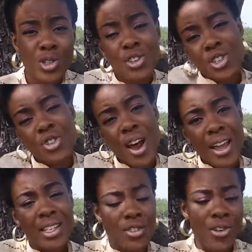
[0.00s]
So you should
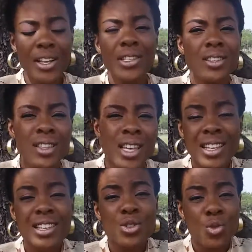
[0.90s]
try it. Write
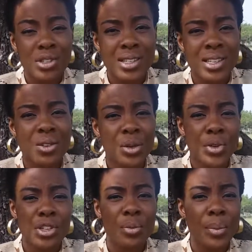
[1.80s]
things you want to say on a
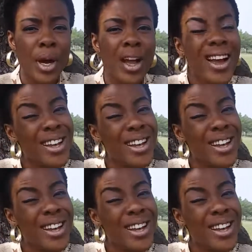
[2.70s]
piece of paper,